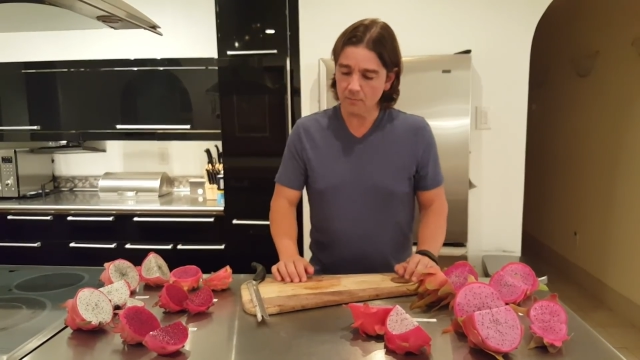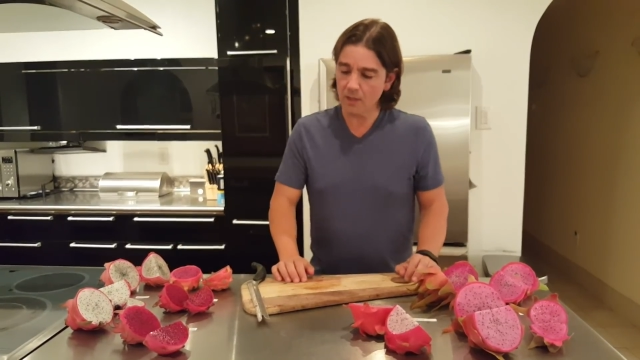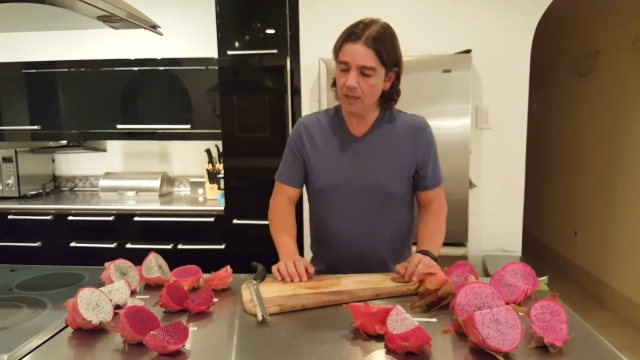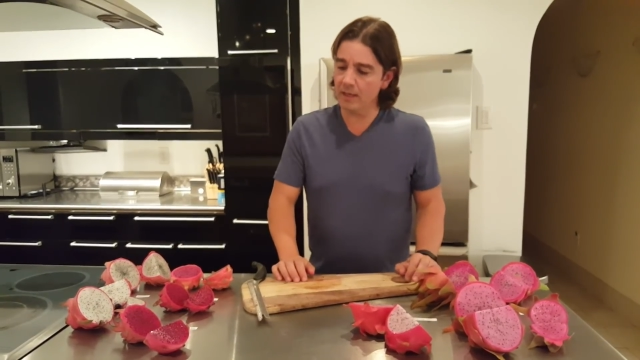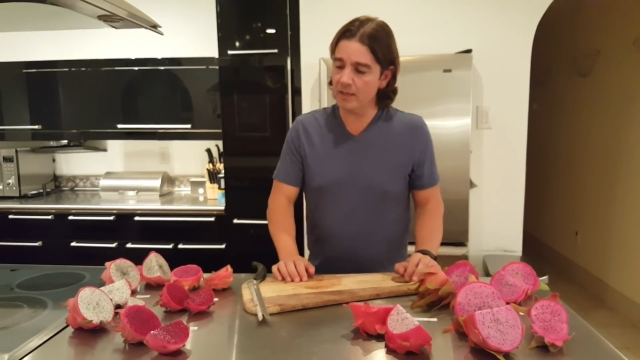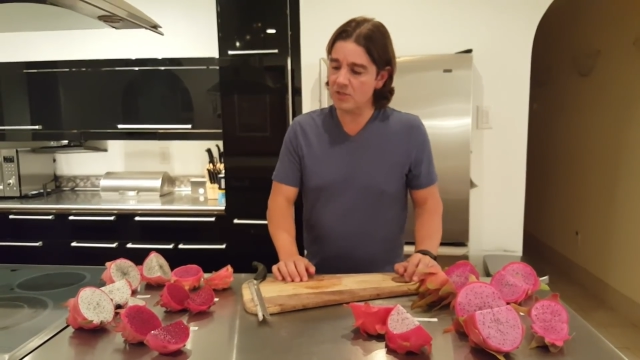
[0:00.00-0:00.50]

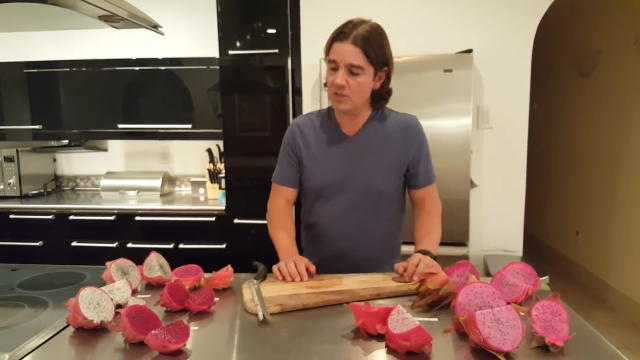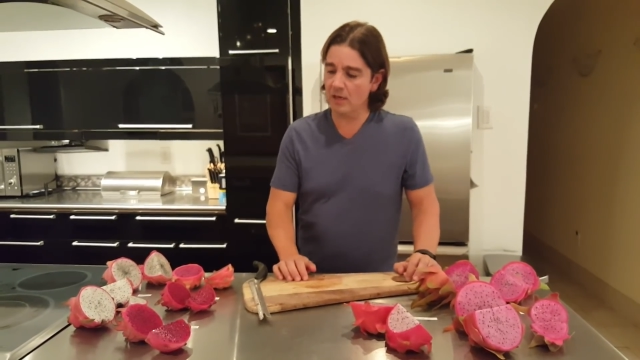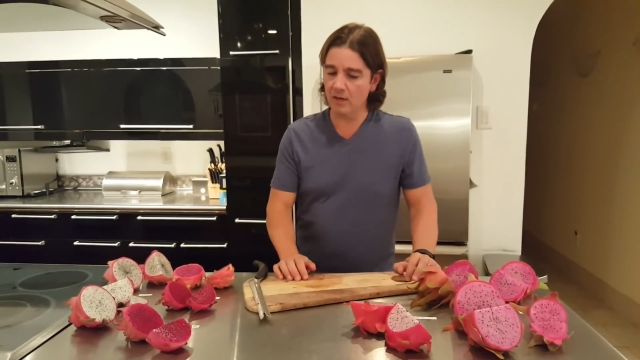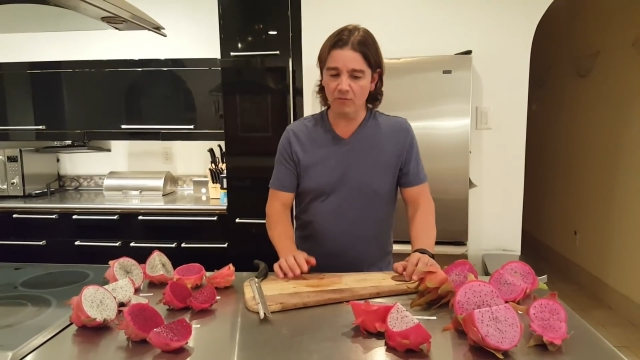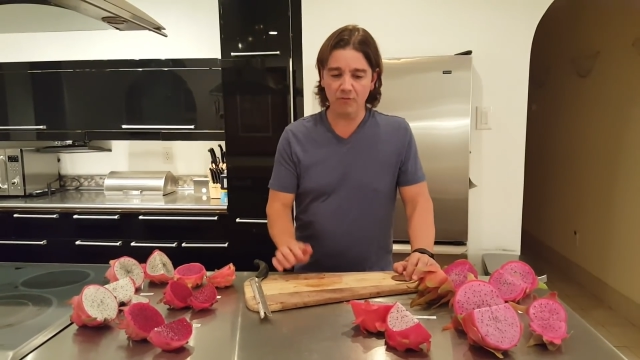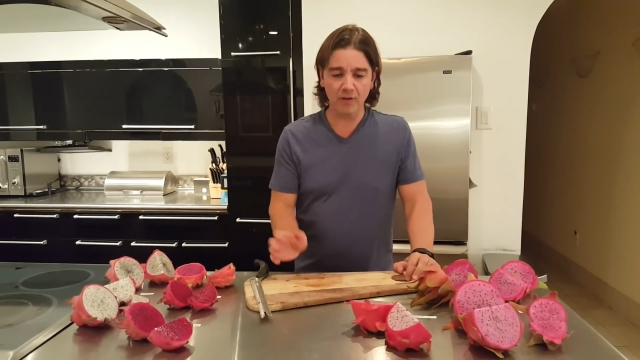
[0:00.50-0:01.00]
is
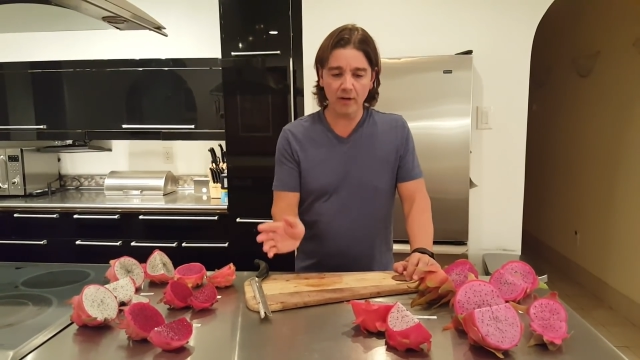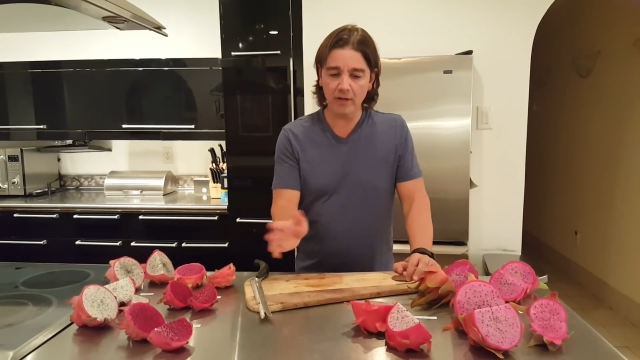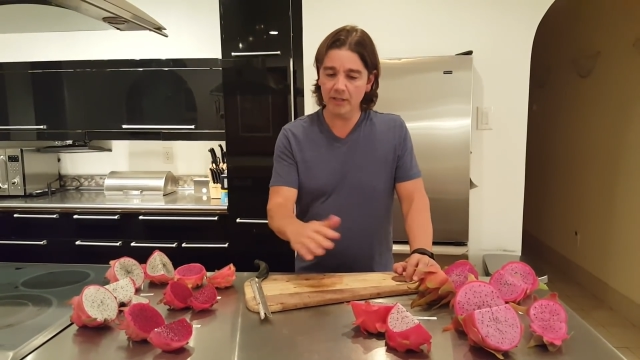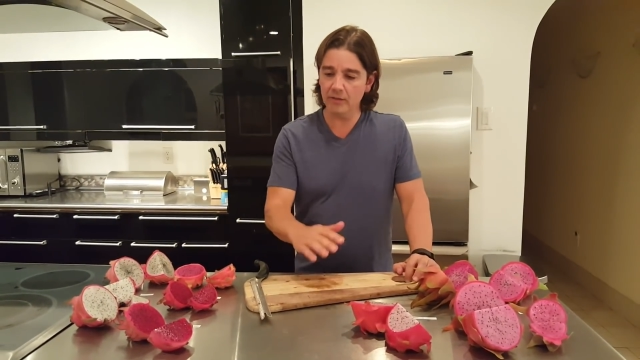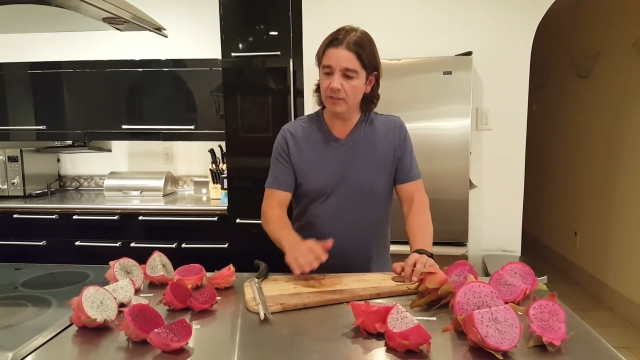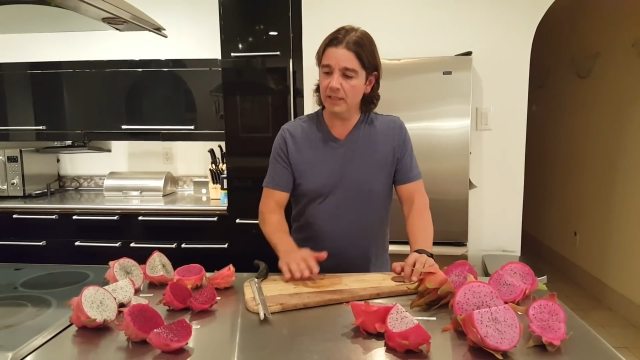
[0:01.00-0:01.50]
very
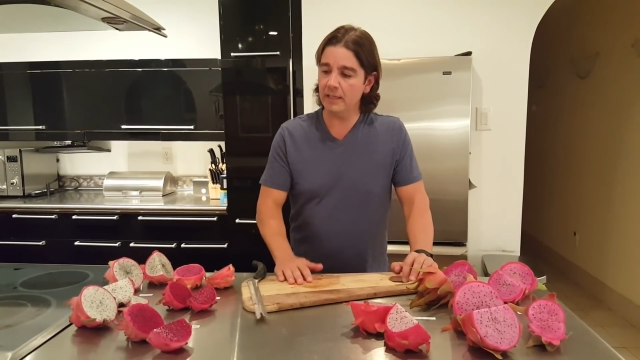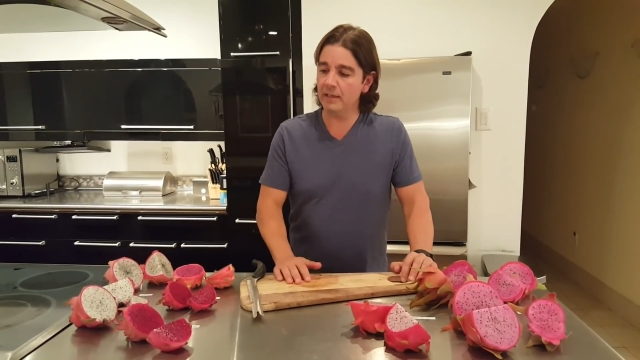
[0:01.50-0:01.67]
unique,